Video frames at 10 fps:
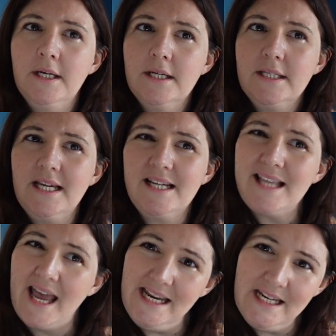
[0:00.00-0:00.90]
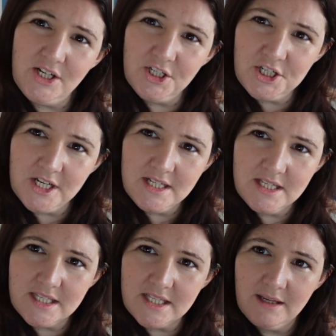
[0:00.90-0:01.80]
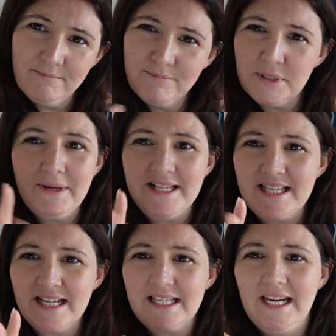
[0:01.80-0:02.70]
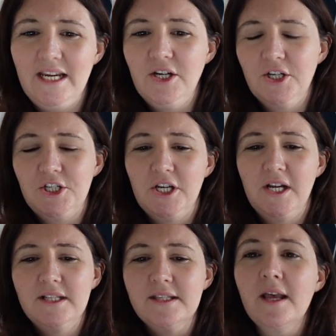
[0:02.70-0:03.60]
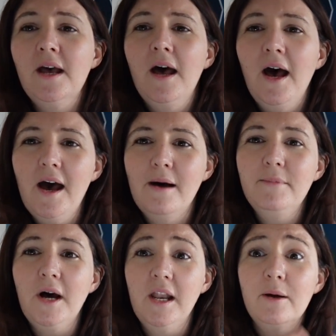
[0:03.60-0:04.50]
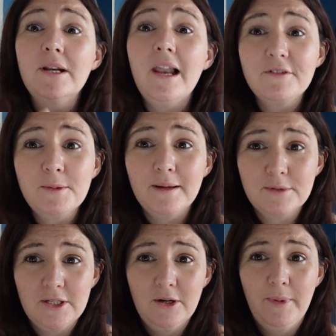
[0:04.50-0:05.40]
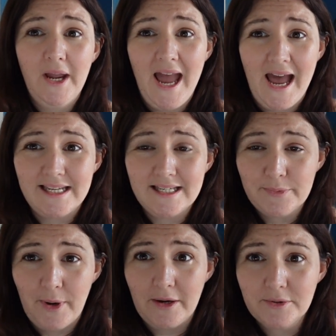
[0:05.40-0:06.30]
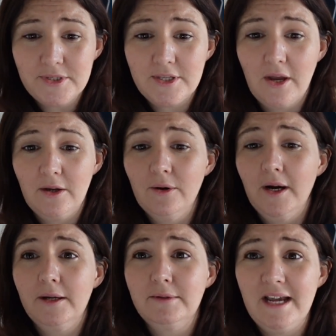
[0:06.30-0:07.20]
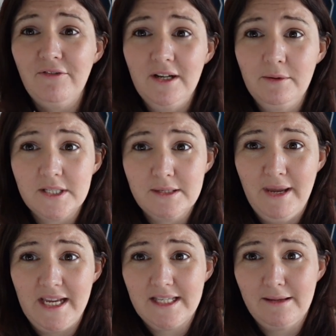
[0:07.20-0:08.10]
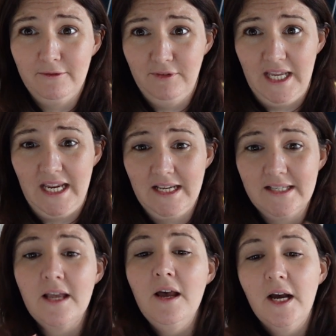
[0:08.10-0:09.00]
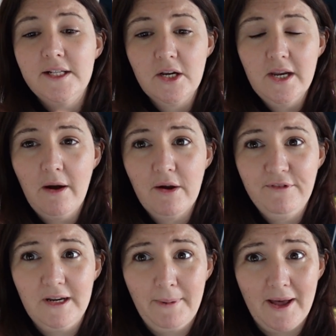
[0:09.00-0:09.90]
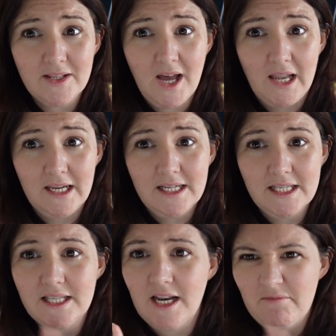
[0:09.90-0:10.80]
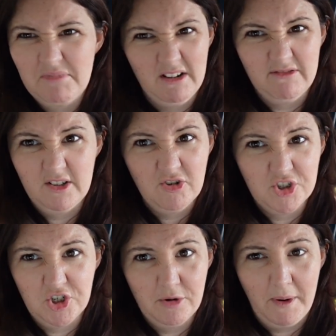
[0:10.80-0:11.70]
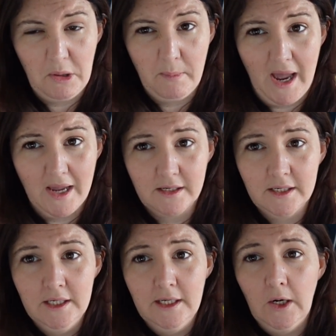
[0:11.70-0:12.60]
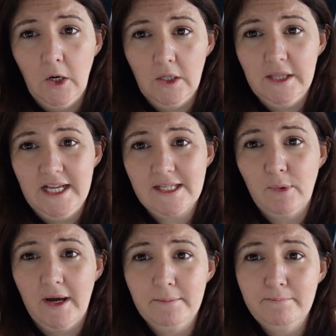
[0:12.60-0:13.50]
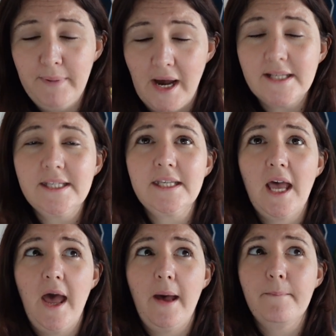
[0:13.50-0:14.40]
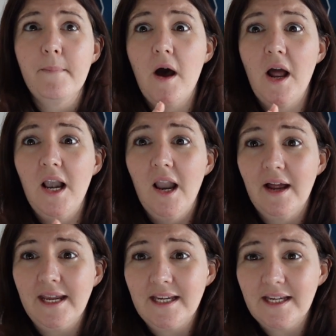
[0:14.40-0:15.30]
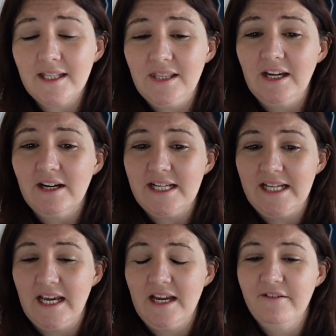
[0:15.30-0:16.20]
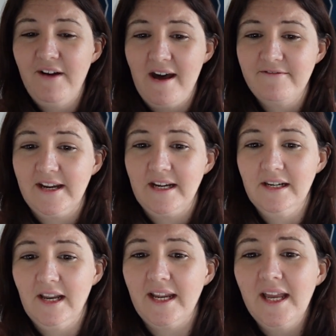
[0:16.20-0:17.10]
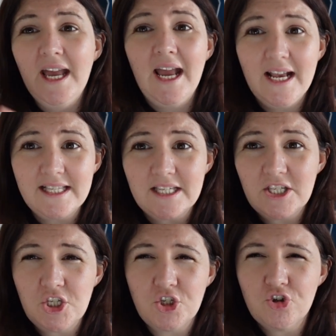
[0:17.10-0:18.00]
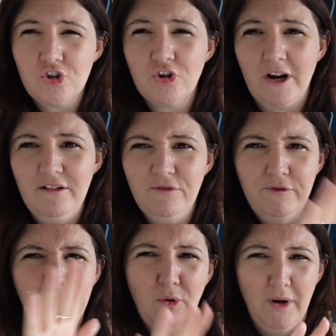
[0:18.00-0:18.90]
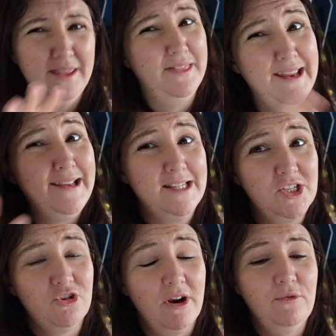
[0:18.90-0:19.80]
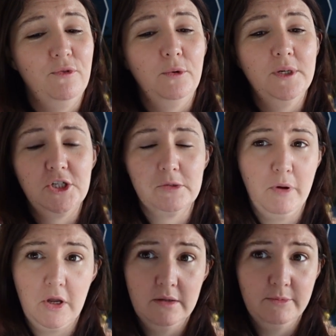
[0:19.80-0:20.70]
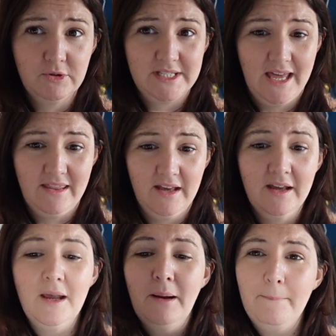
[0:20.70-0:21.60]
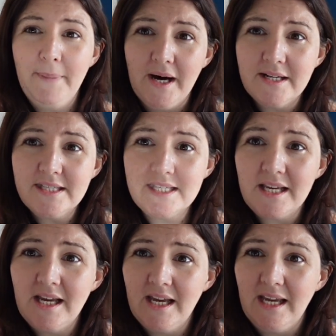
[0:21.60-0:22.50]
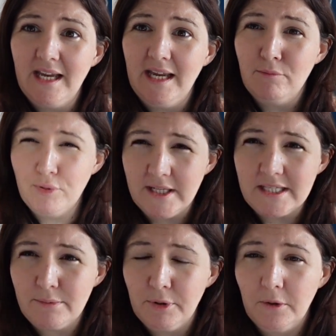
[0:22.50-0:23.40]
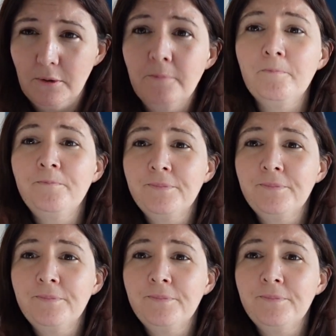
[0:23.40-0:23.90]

6, 8 cushions, between 6 and 8 cushions. And I would love to be able to do it by hand as well. So I definitely want to make some of these. I don't know how I feel about the colours, and I'm definitely not sure about the back on this one, but I like the idea of having, like, it's a straightforward, I think it's straightforward just putting them all together, but in principle,